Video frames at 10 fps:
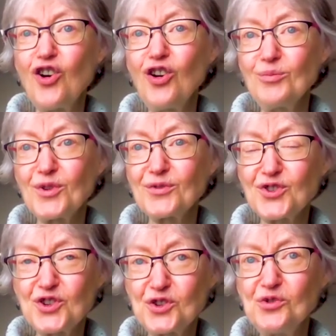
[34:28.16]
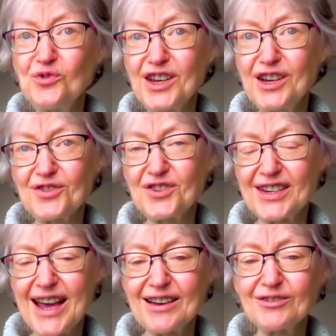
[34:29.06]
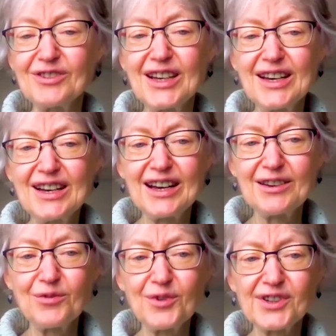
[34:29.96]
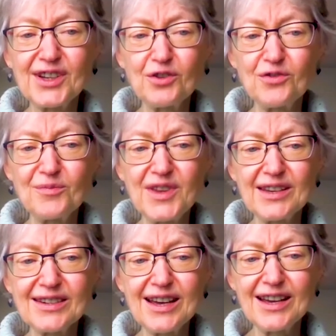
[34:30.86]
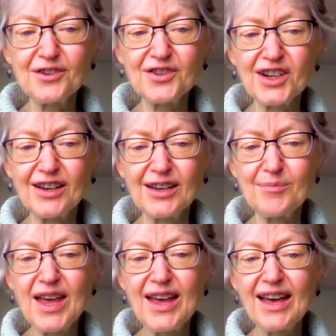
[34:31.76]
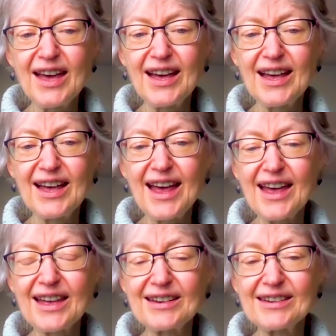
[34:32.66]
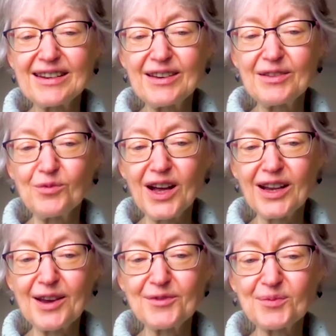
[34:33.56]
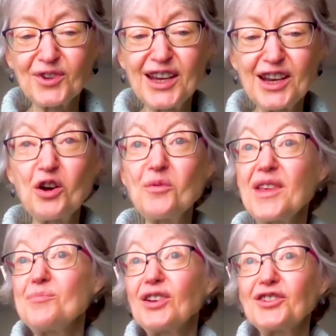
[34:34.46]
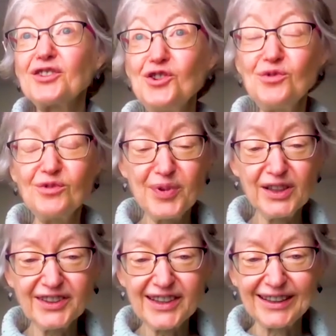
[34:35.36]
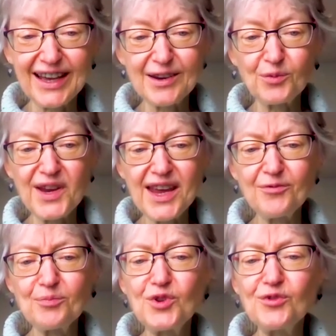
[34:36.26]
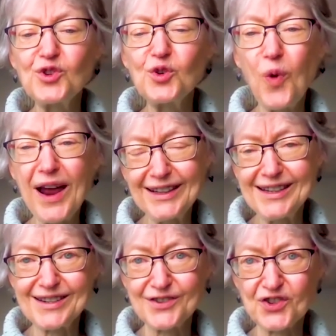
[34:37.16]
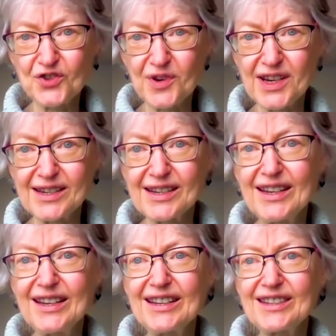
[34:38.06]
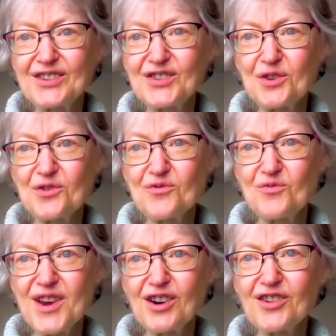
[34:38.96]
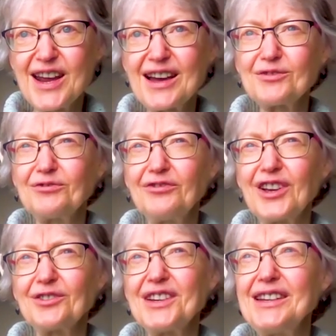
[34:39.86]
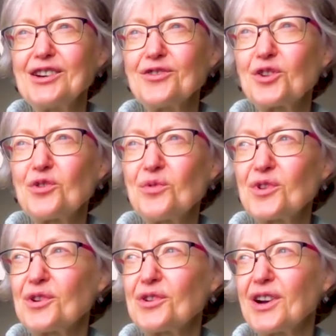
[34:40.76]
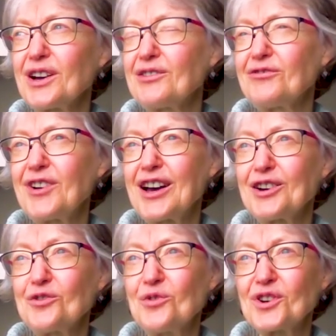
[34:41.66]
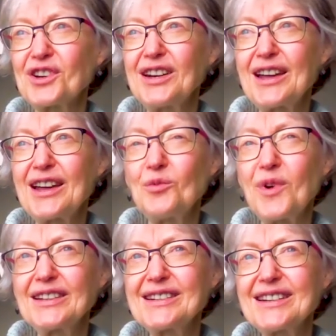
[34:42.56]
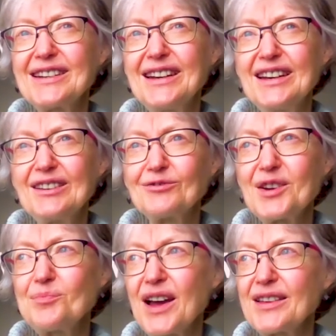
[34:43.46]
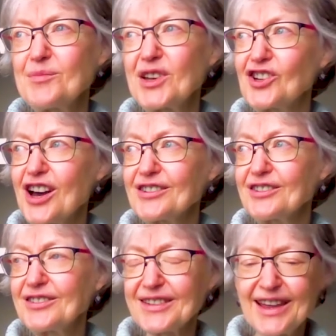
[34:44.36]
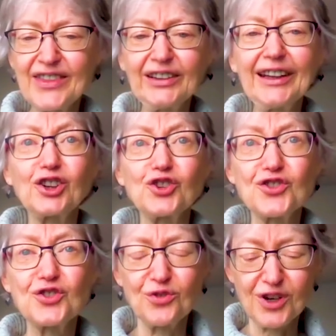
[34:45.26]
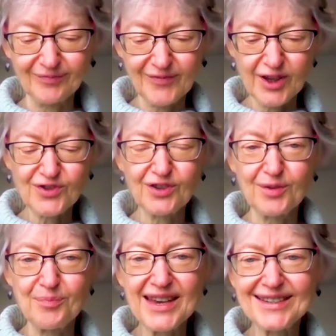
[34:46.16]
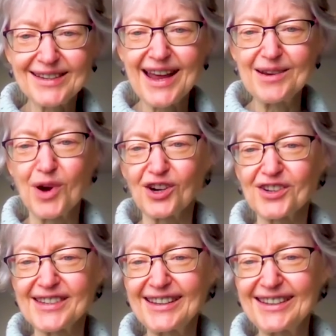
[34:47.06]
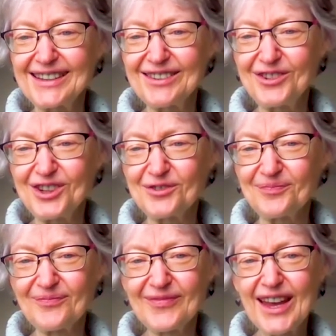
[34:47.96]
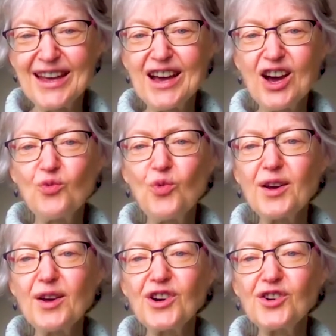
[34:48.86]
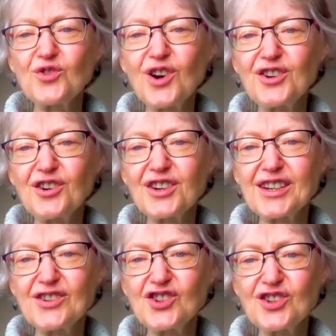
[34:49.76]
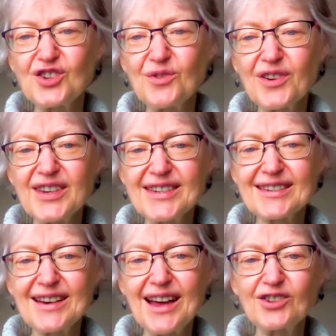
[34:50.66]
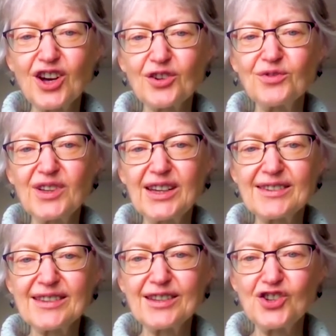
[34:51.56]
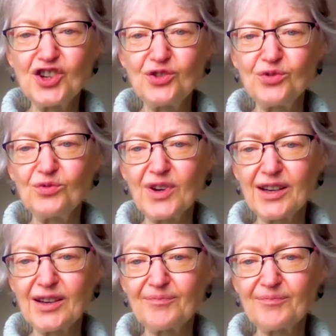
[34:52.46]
almost 2 years now. I've worked at home the entire time. And while I was working at home, they built a new building and we have moved to Wellington Street. So we are now very near the corner of Gordon and Wellington, right by the McDonald's and the liquor store. Those are the best landmarks I can give you. What I want to draw your attention to on this slide, not only is the new